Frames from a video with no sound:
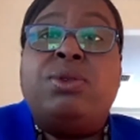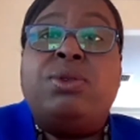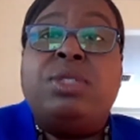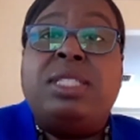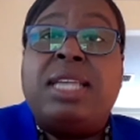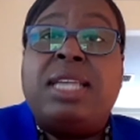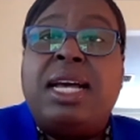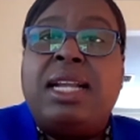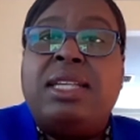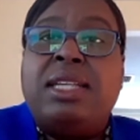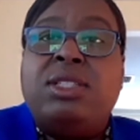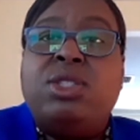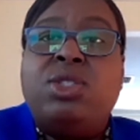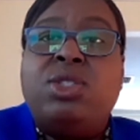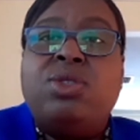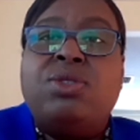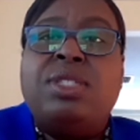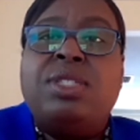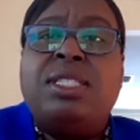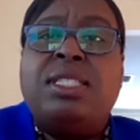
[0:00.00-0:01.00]
Hotel and
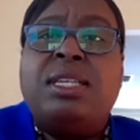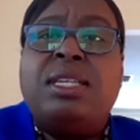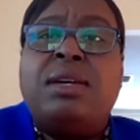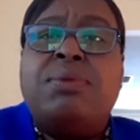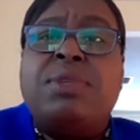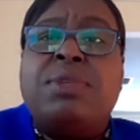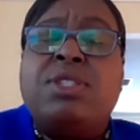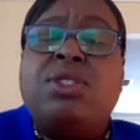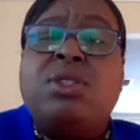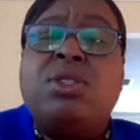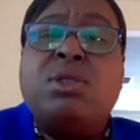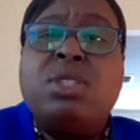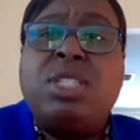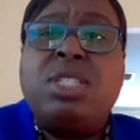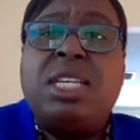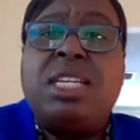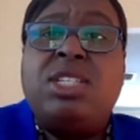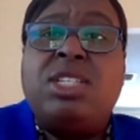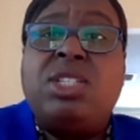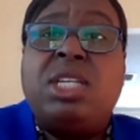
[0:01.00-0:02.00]
Tourism
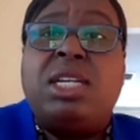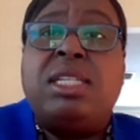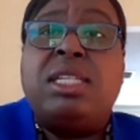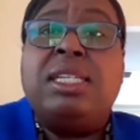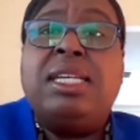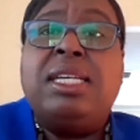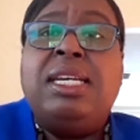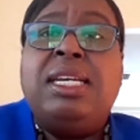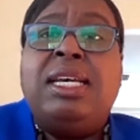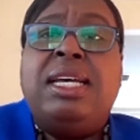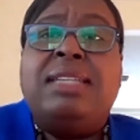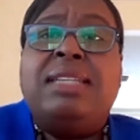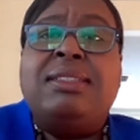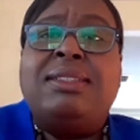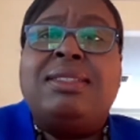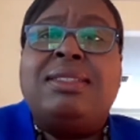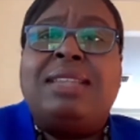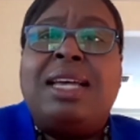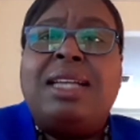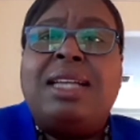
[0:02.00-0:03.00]
Association and
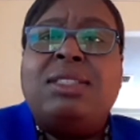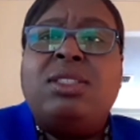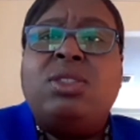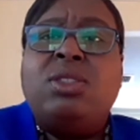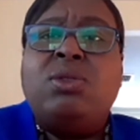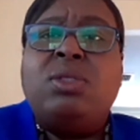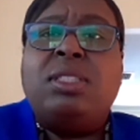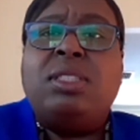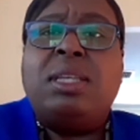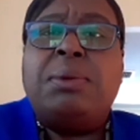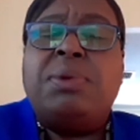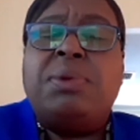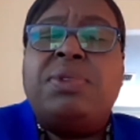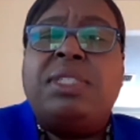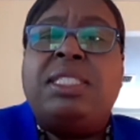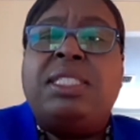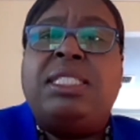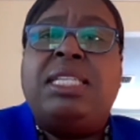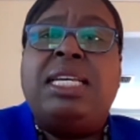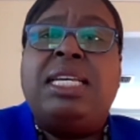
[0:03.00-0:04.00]
start to do some of
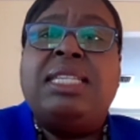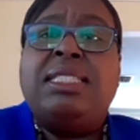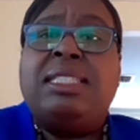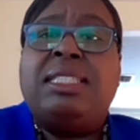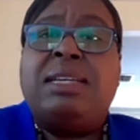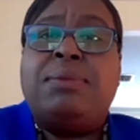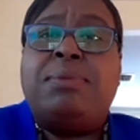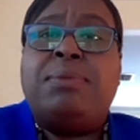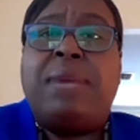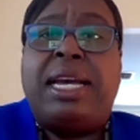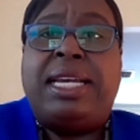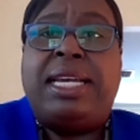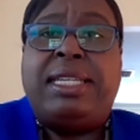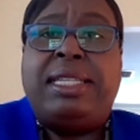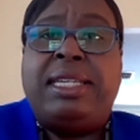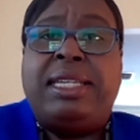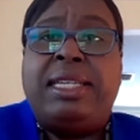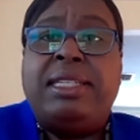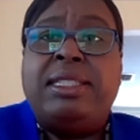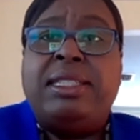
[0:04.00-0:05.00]
the data
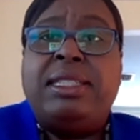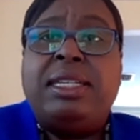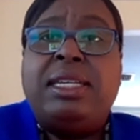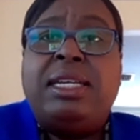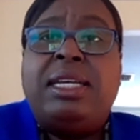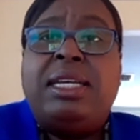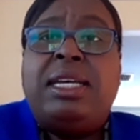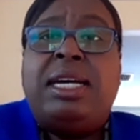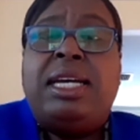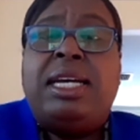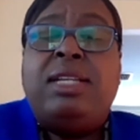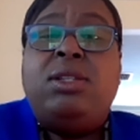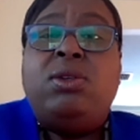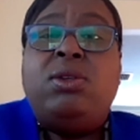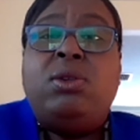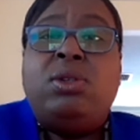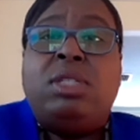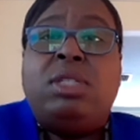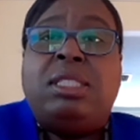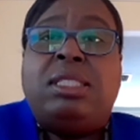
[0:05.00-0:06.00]
mining. I
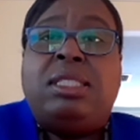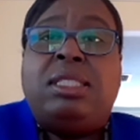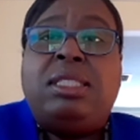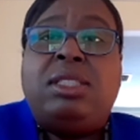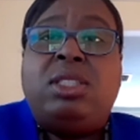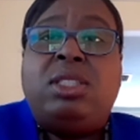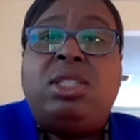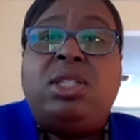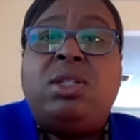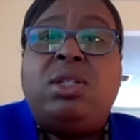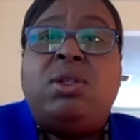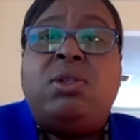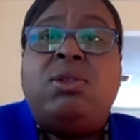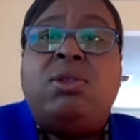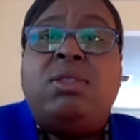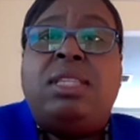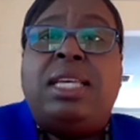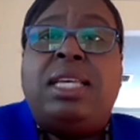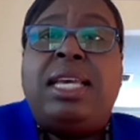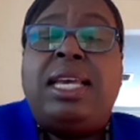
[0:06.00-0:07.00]
know the
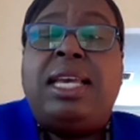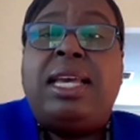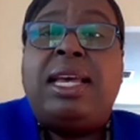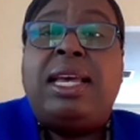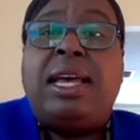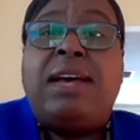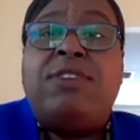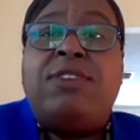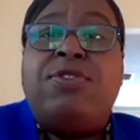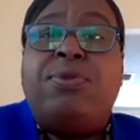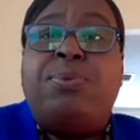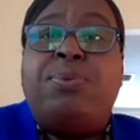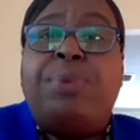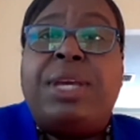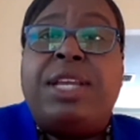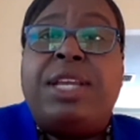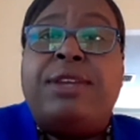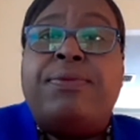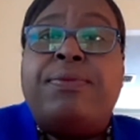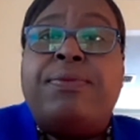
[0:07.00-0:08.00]
CTO, they have
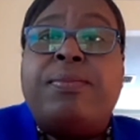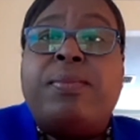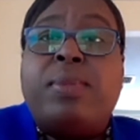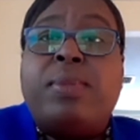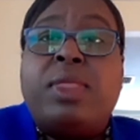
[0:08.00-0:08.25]
been